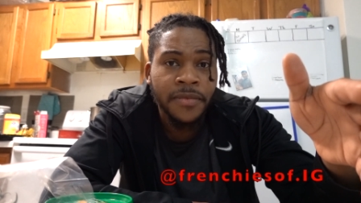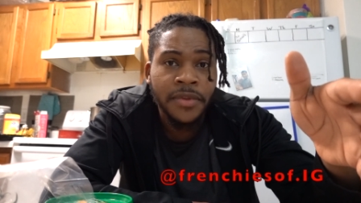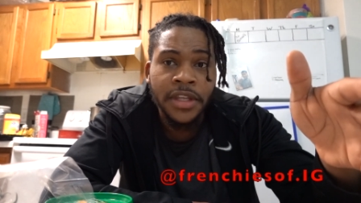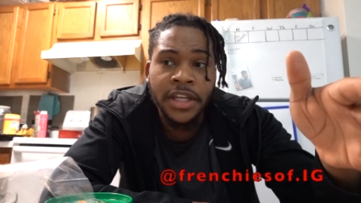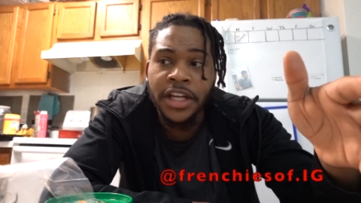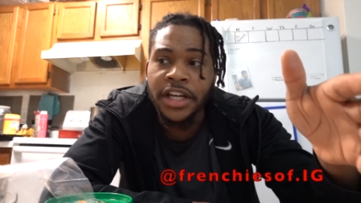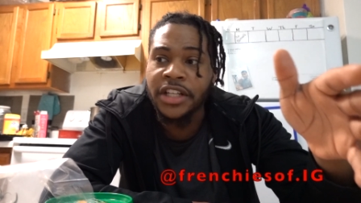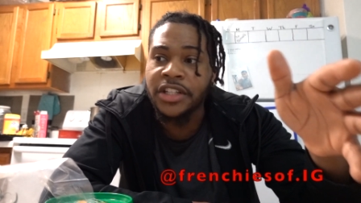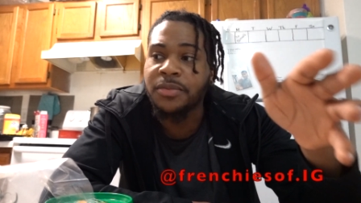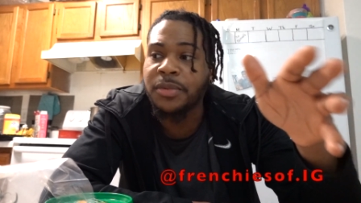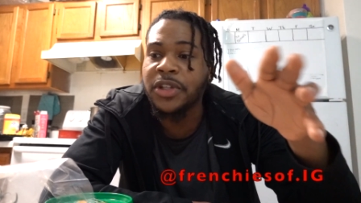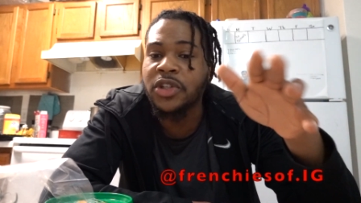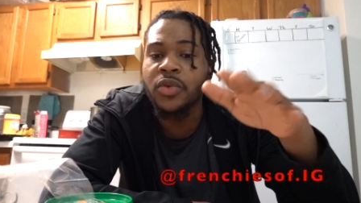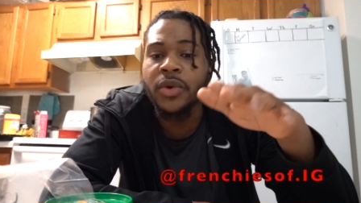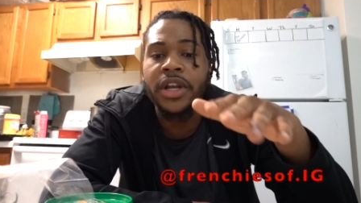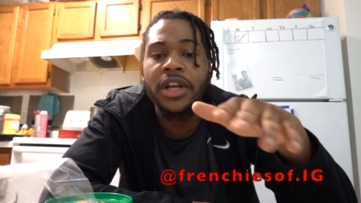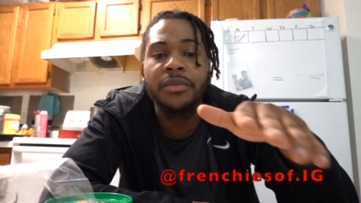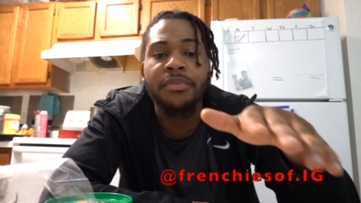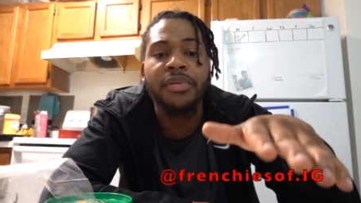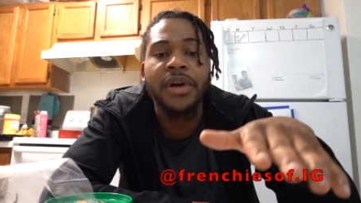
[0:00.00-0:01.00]
Because
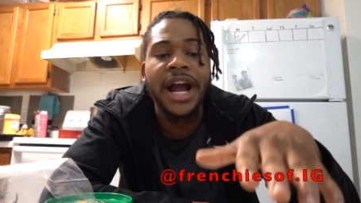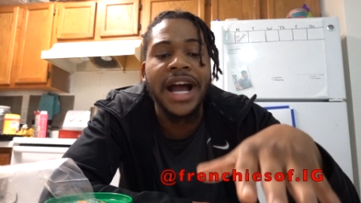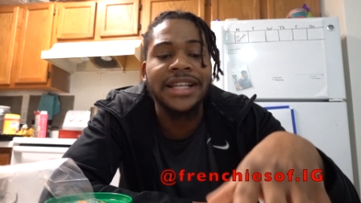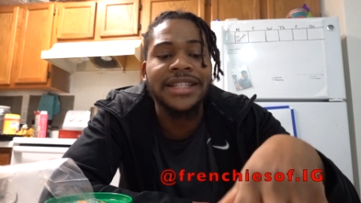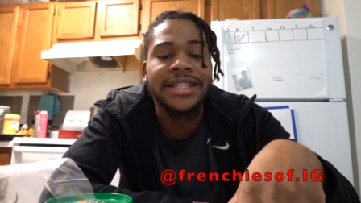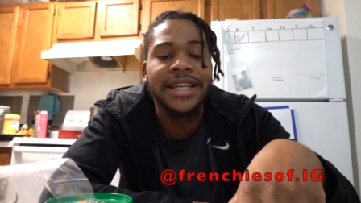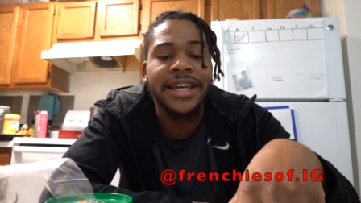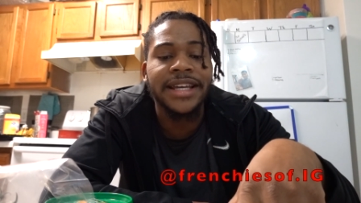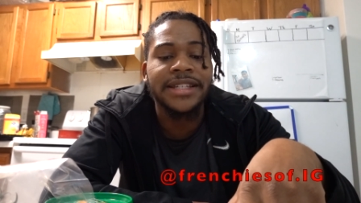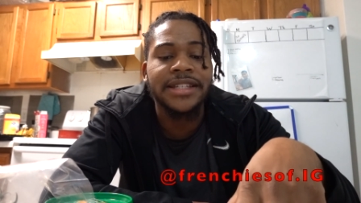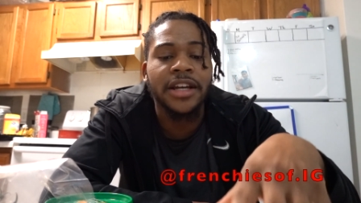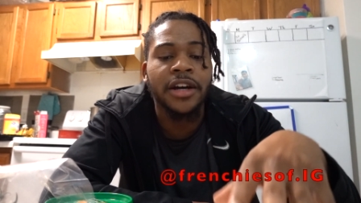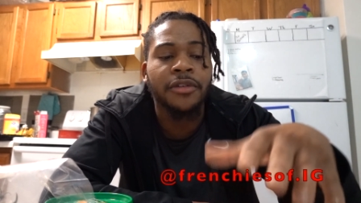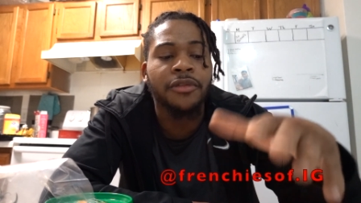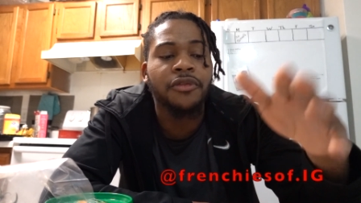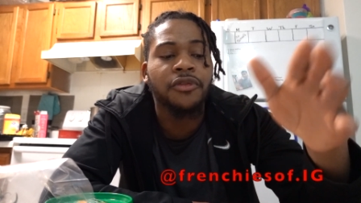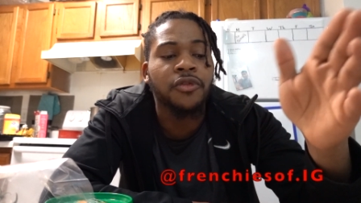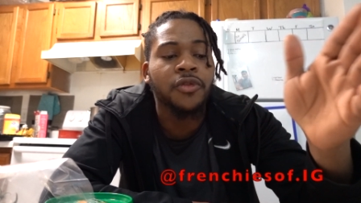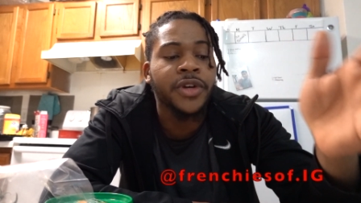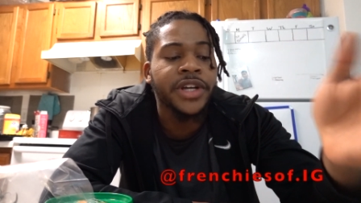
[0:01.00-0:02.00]
between the process of
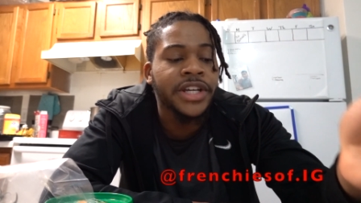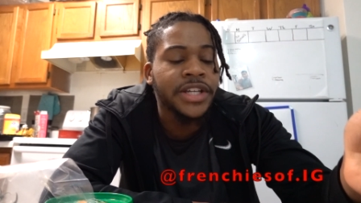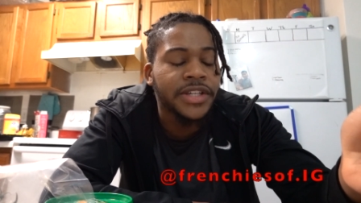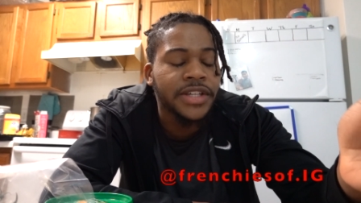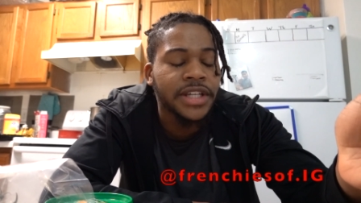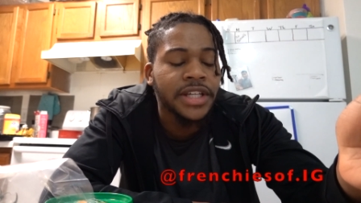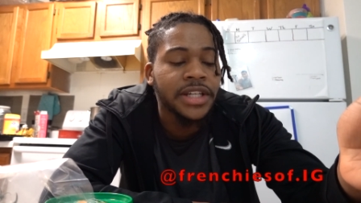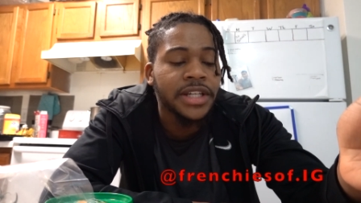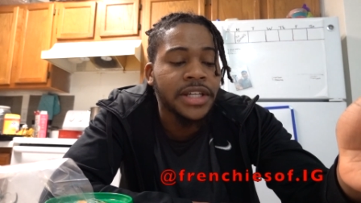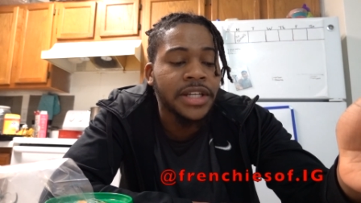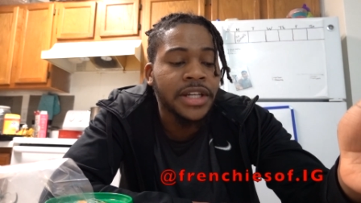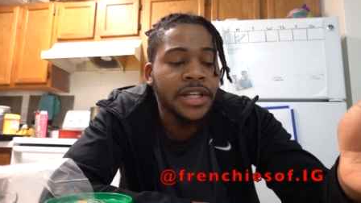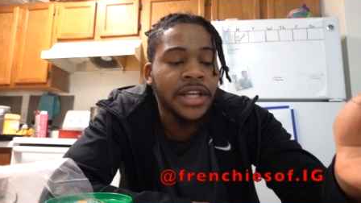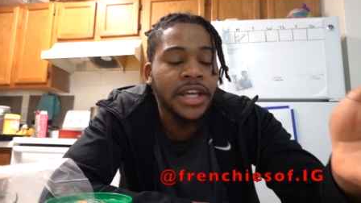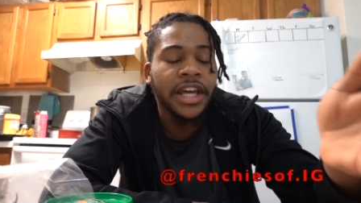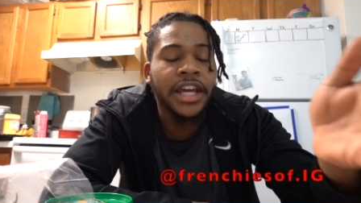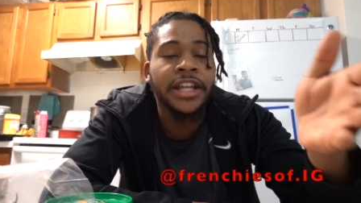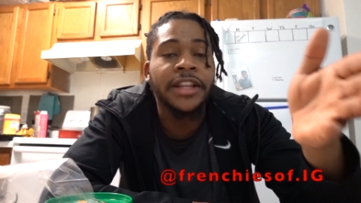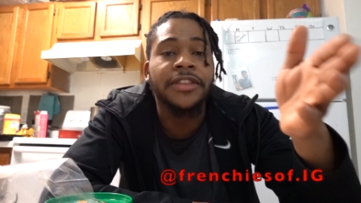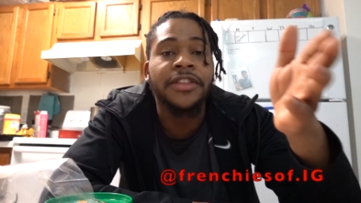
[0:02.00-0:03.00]
freezing
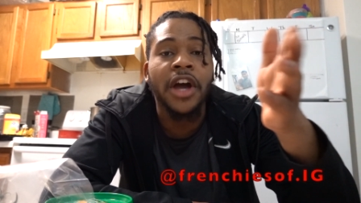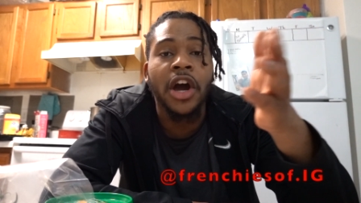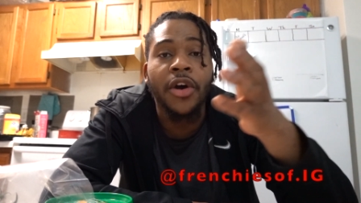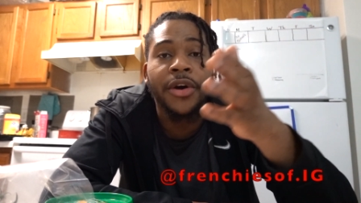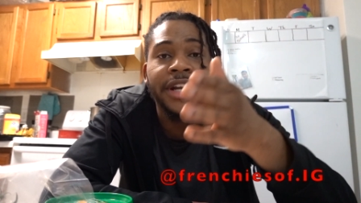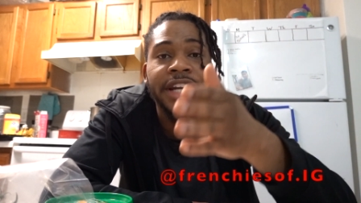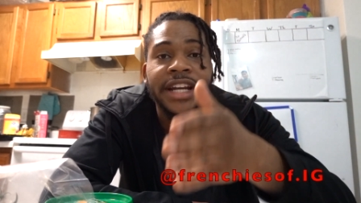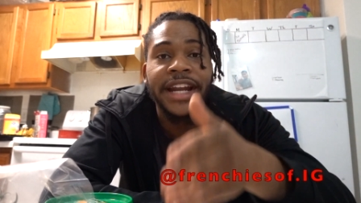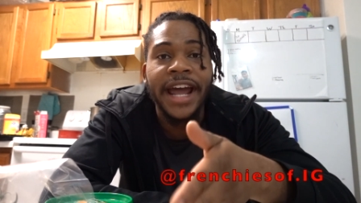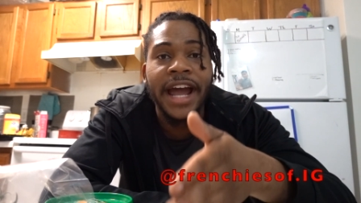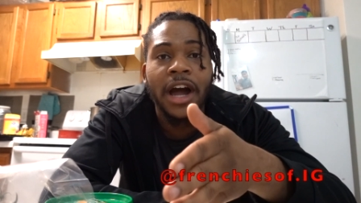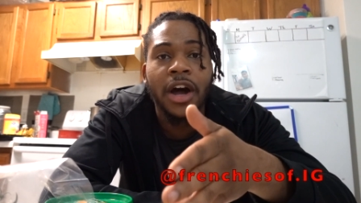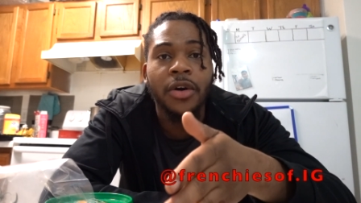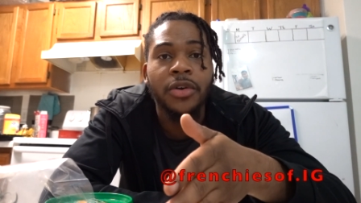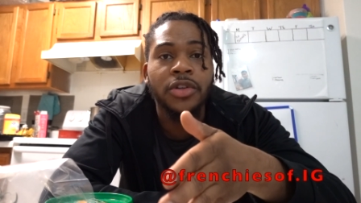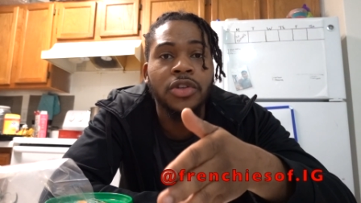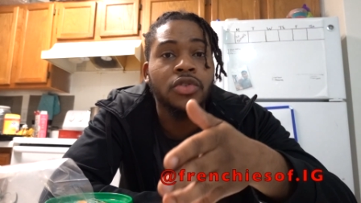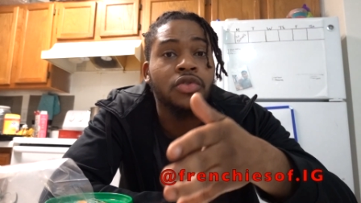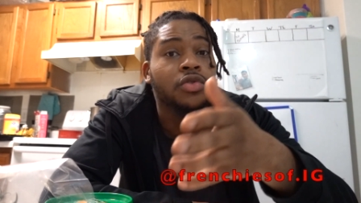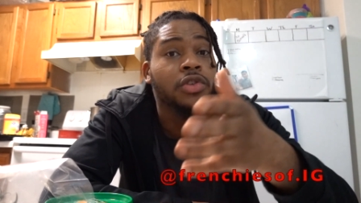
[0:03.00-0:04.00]
and thawing it
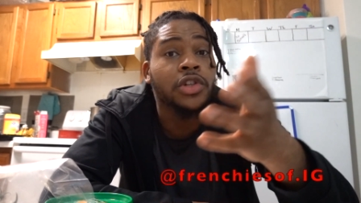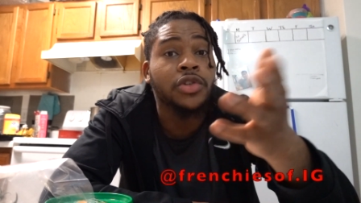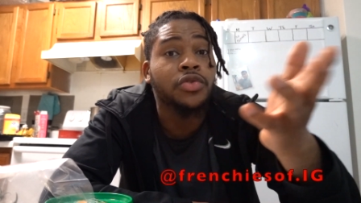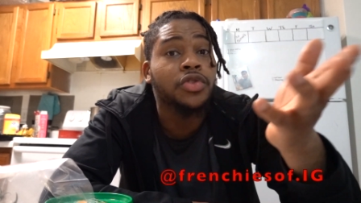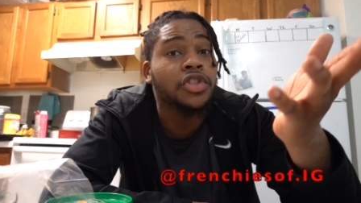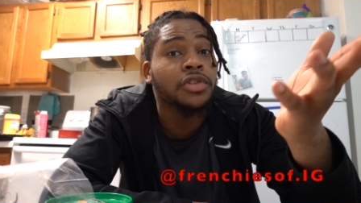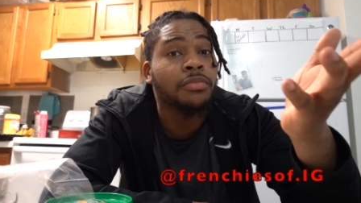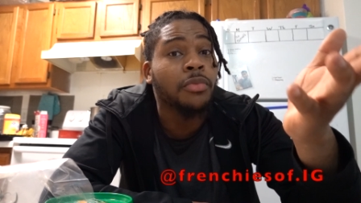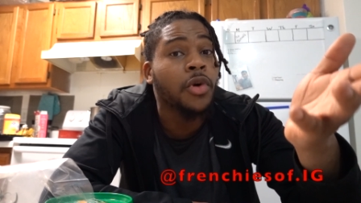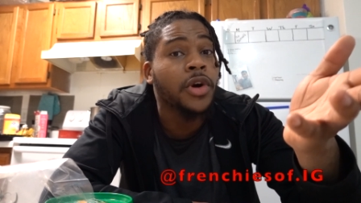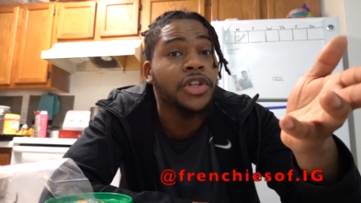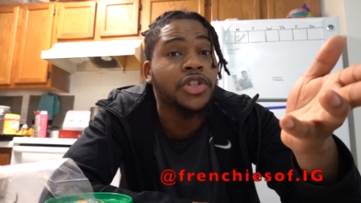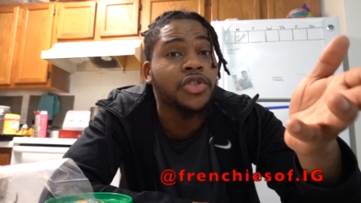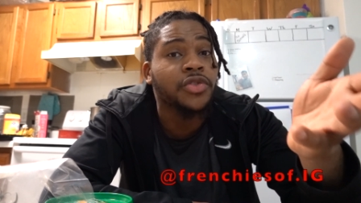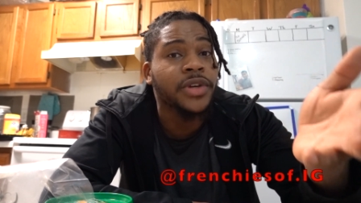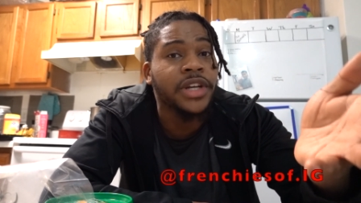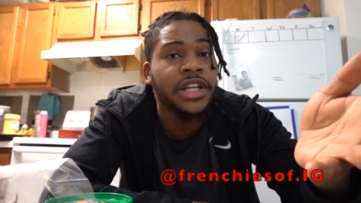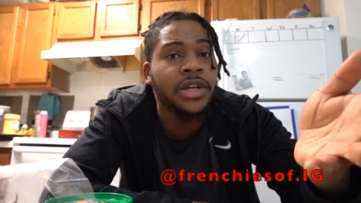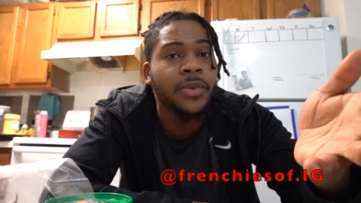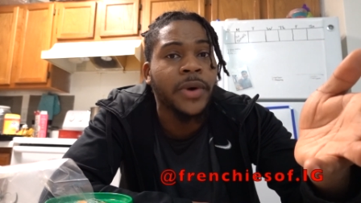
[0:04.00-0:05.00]
out, you lose some
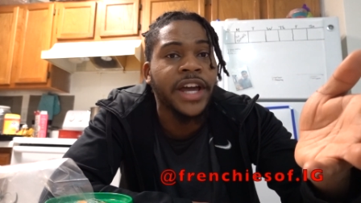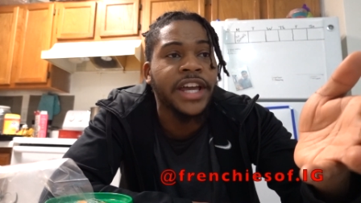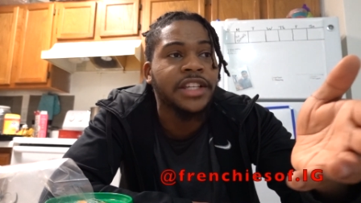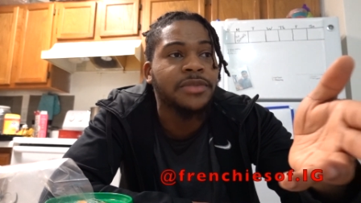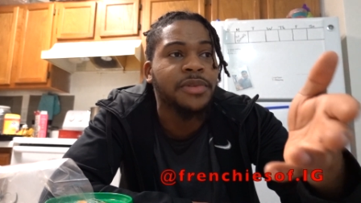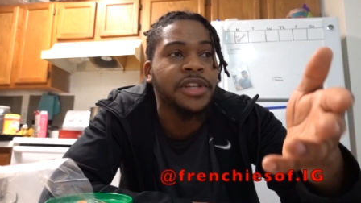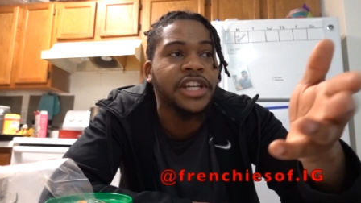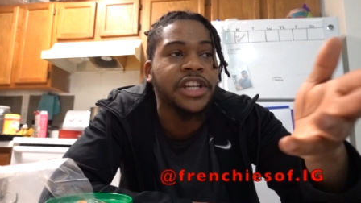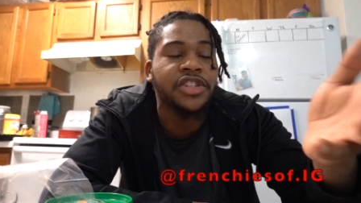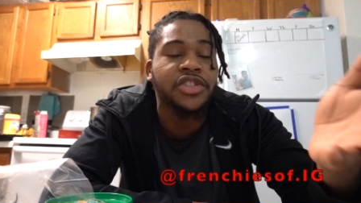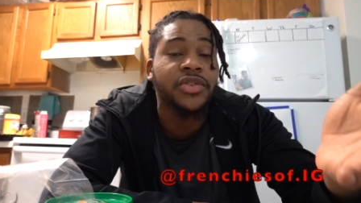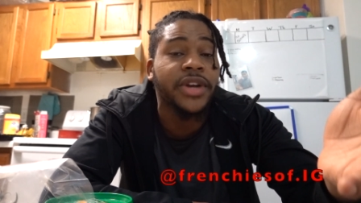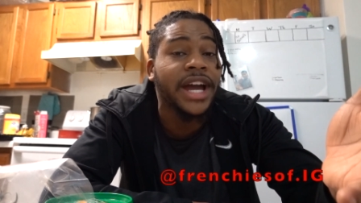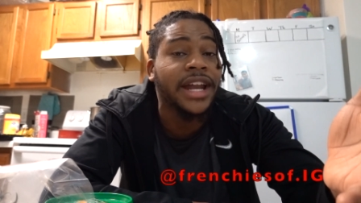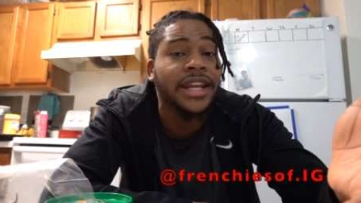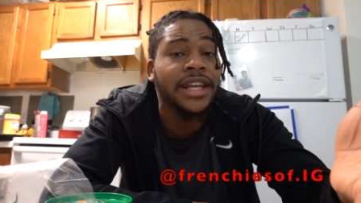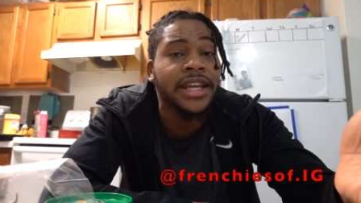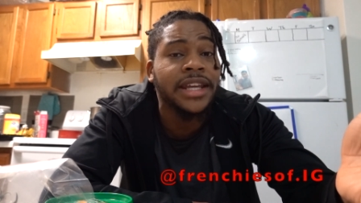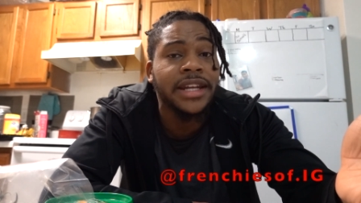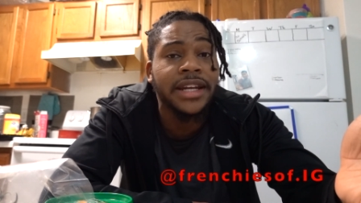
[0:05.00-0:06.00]
moisture anyways because you got
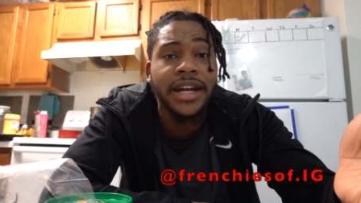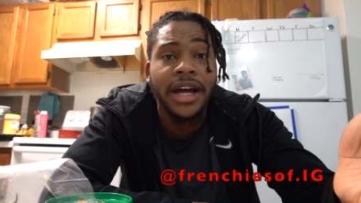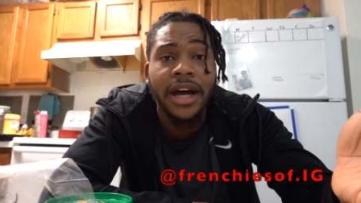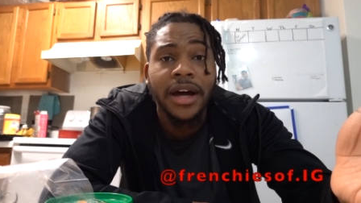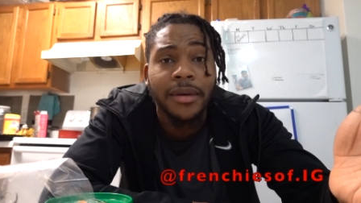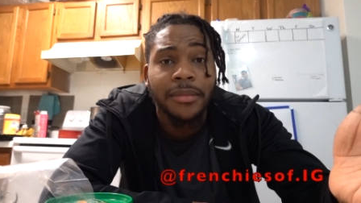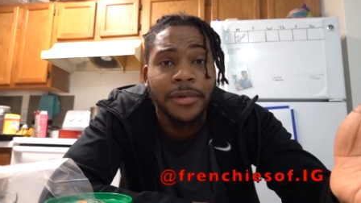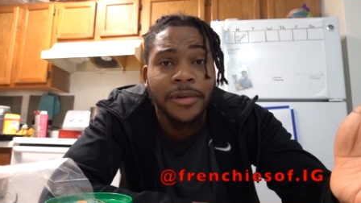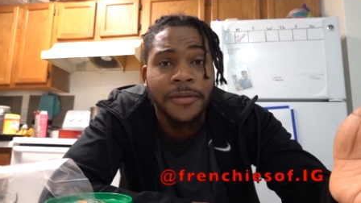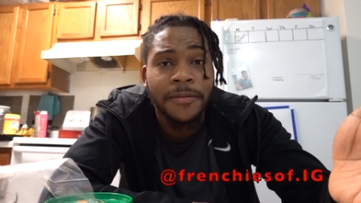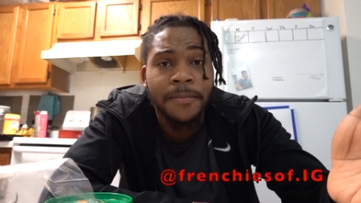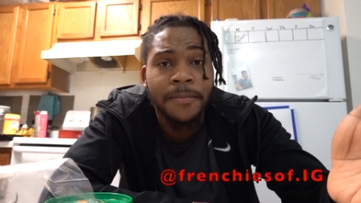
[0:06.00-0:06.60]
to heat it up.